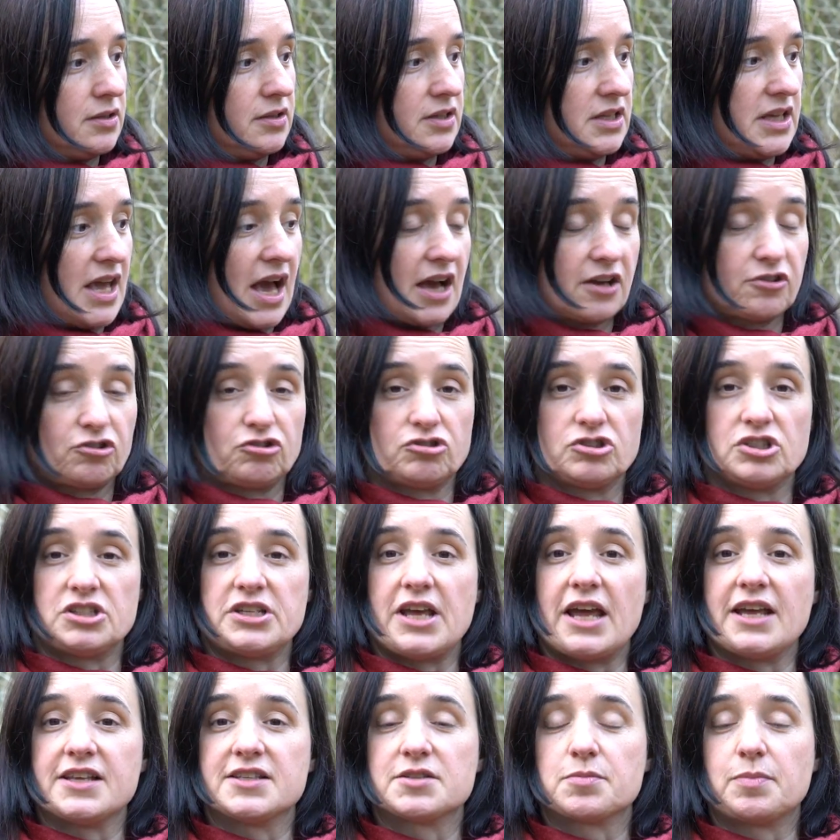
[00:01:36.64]
the action
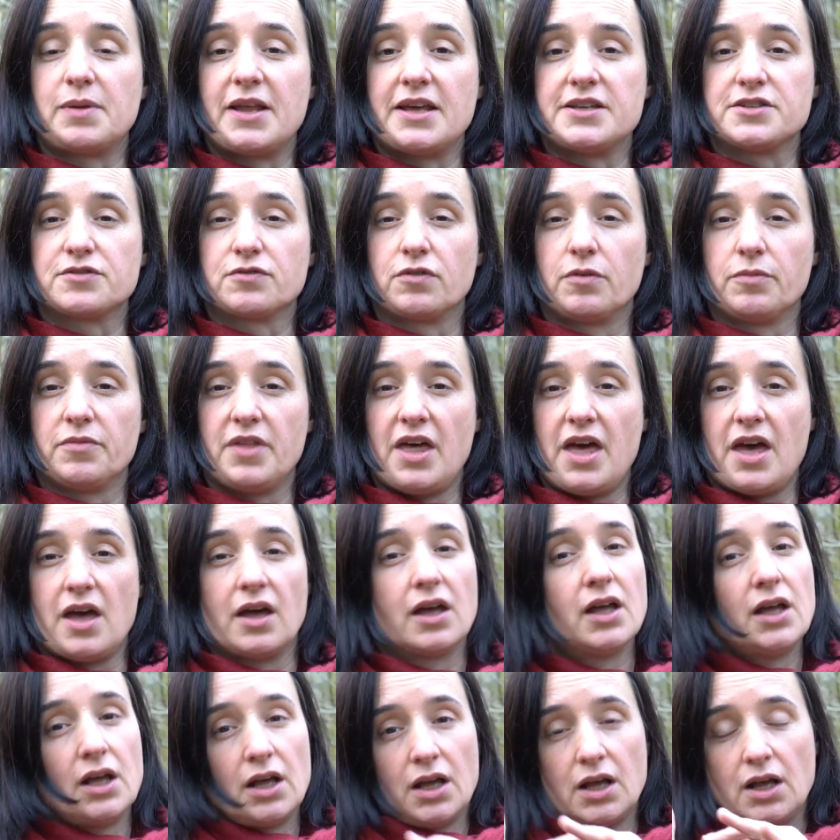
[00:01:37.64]
takes place from
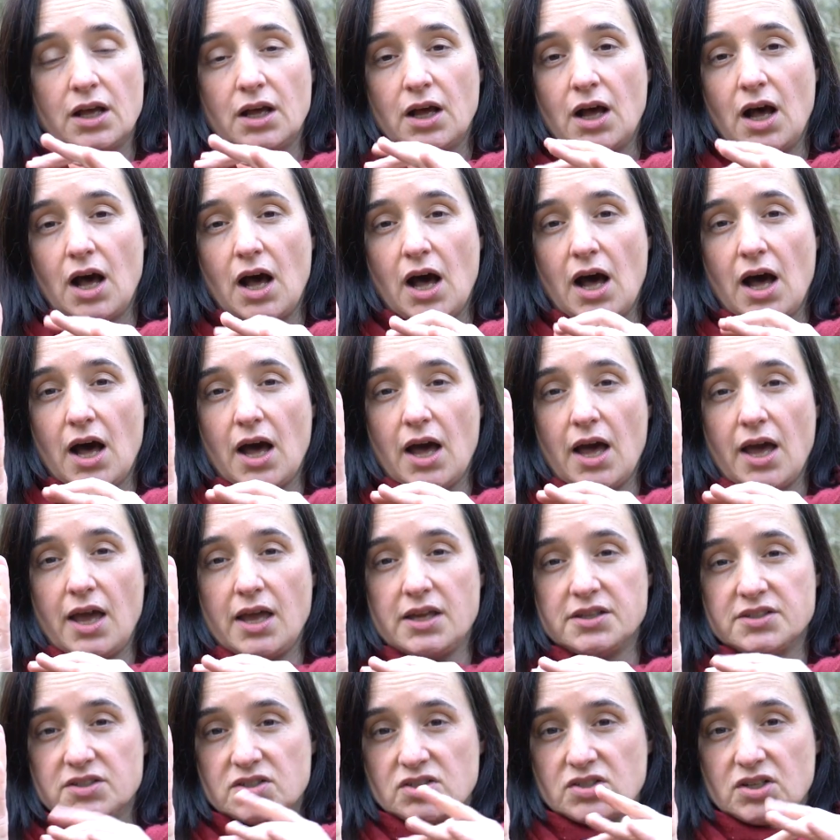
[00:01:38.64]
there.
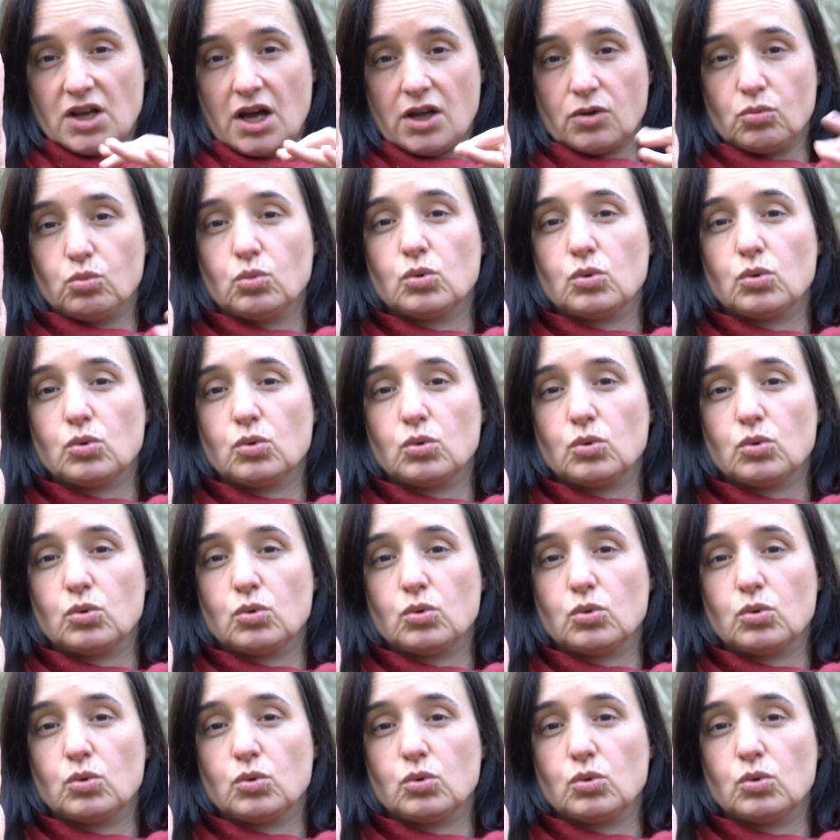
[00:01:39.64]
I start